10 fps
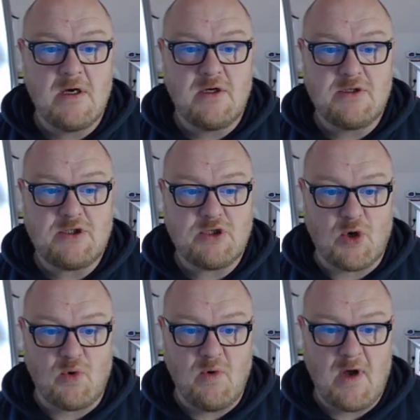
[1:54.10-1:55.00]

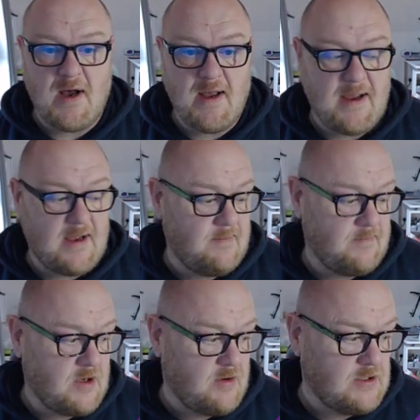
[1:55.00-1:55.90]
So I am
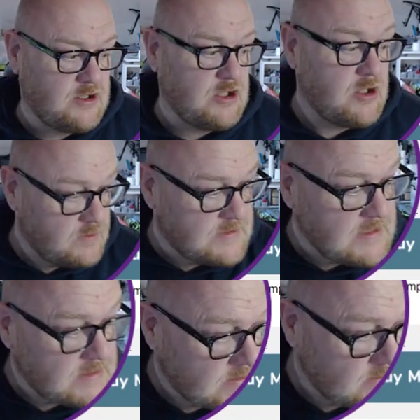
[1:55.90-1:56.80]
going to use
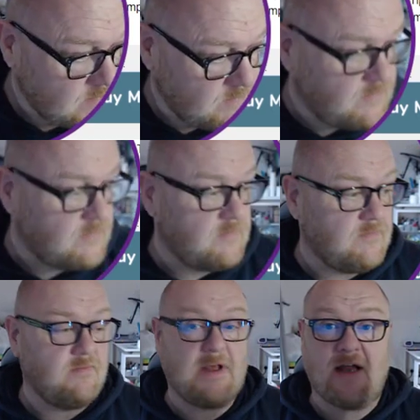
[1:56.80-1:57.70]
this
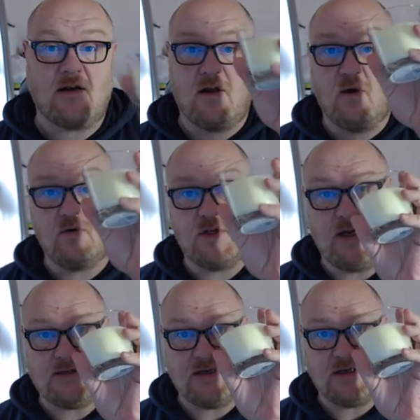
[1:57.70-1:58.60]
candle holder
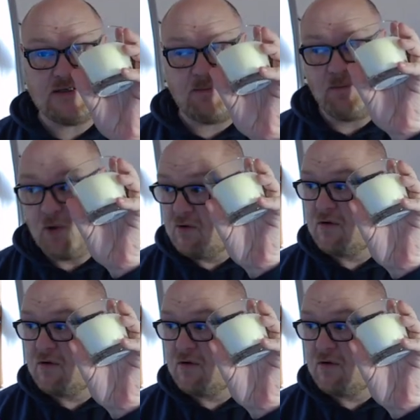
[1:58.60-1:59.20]
as an example.